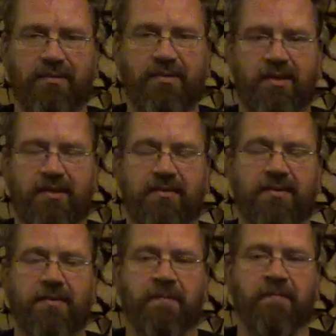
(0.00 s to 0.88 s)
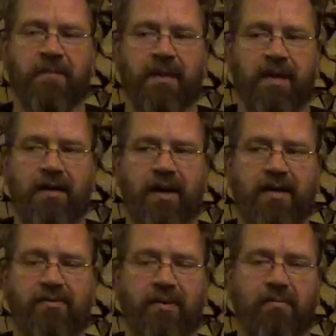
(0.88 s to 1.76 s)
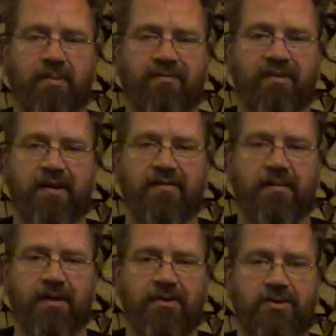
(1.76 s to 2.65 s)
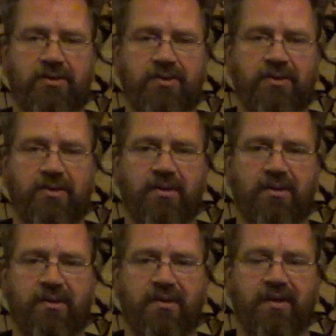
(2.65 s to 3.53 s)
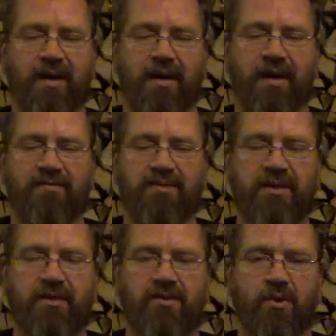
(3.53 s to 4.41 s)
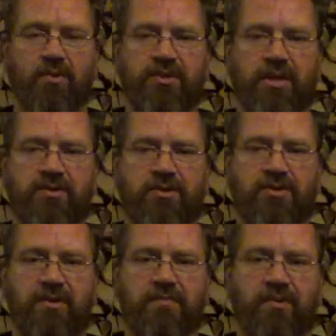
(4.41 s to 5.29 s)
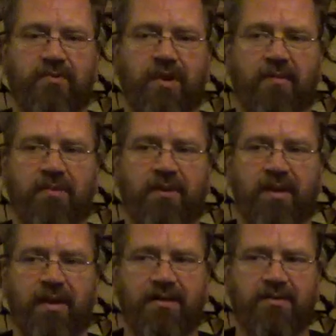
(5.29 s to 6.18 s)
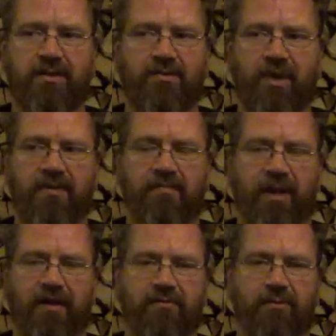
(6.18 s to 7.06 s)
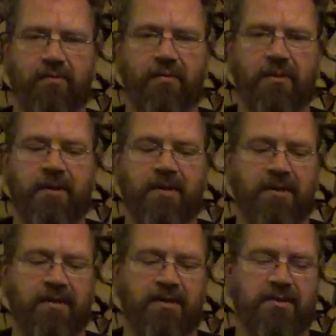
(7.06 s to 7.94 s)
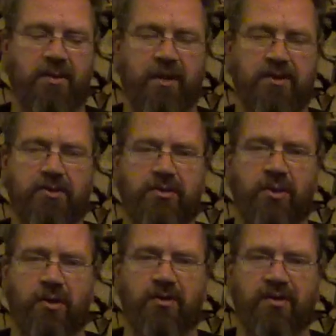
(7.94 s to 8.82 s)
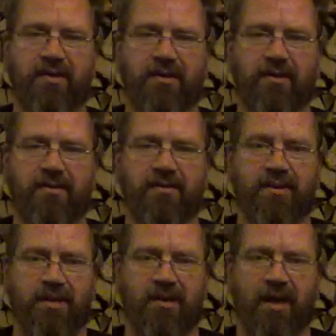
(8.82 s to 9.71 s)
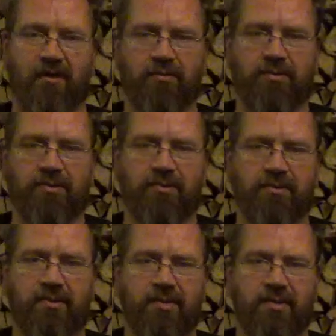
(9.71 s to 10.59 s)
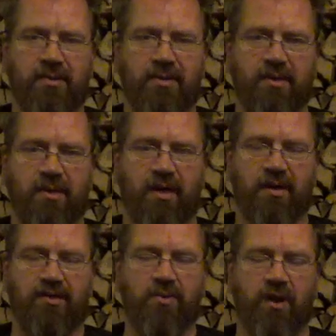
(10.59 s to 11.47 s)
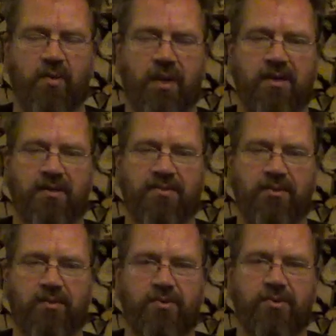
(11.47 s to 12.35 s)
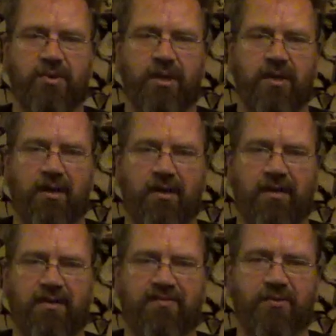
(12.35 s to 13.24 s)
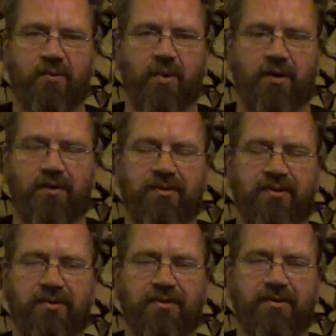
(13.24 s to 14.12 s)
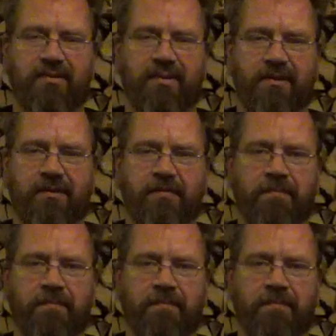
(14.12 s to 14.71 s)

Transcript: Yeah, I like Rumble very much. I have seen no censorship on Rumble, and it's a great platform. So I just started the account, and you are welcome to check in if you want, right?